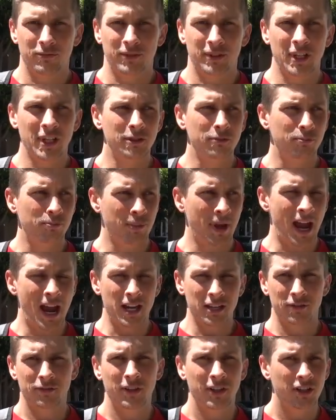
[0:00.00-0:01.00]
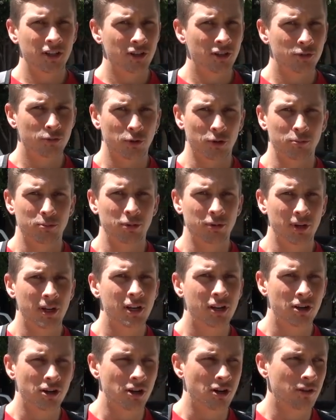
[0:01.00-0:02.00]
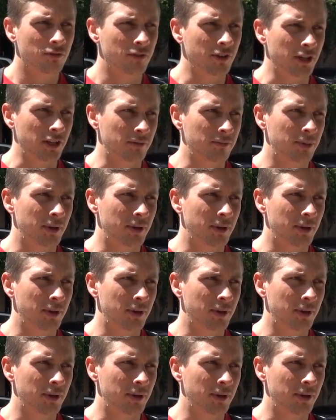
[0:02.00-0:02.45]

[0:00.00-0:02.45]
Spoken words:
these past videos were pre-COVID,